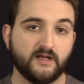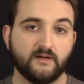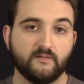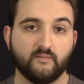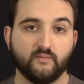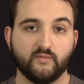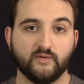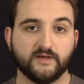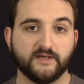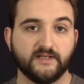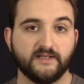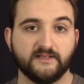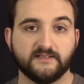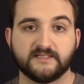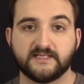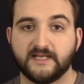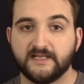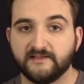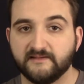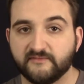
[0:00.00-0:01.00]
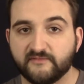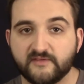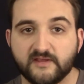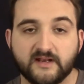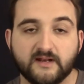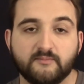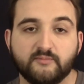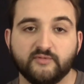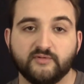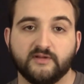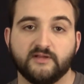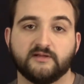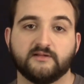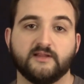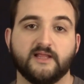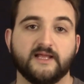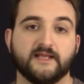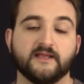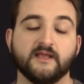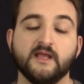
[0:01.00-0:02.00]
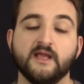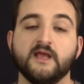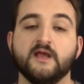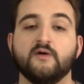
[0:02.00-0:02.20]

what a Titan setup will look like.